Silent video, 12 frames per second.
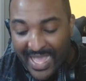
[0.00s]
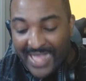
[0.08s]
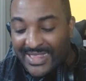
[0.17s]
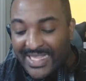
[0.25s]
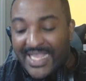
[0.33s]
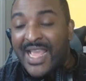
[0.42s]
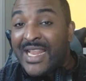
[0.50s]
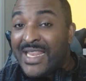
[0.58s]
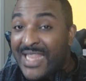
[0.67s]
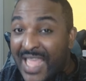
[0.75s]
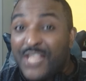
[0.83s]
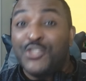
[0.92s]
at the end,
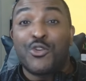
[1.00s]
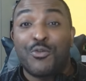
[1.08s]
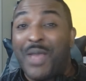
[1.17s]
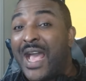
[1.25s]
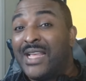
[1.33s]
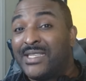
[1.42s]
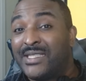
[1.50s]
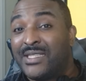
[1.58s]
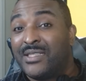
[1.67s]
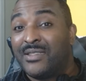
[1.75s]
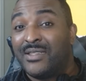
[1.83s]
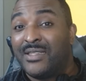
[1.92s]
they surpassed it
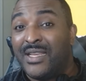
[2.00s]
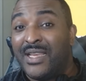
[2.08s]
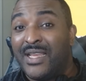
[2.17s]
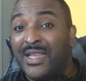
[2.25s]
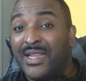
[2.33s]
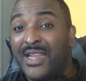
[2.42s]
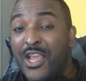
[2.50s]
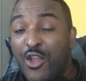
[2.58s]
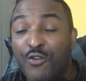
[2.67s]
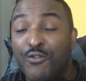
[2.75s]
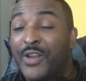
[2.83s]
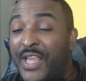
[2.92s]
and they
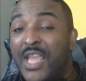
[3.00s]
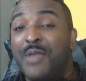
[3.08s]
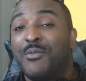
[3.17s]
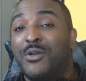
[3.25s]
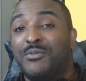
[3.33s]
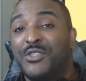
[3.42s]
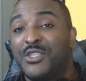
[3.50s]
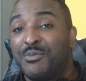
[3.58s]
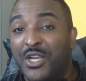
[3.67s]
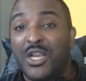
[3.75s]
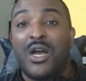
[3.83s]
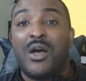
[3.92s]
overcame them to
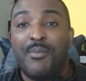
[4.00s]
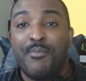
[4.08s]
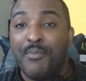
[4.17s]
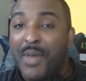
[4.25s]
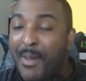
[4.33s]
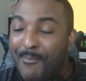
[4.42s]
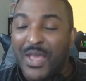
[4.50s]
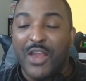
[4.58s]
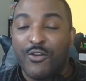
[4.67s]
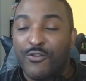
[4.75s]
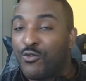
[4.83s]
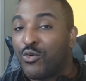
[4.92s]
become
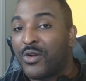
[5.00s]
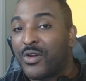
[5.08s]
better for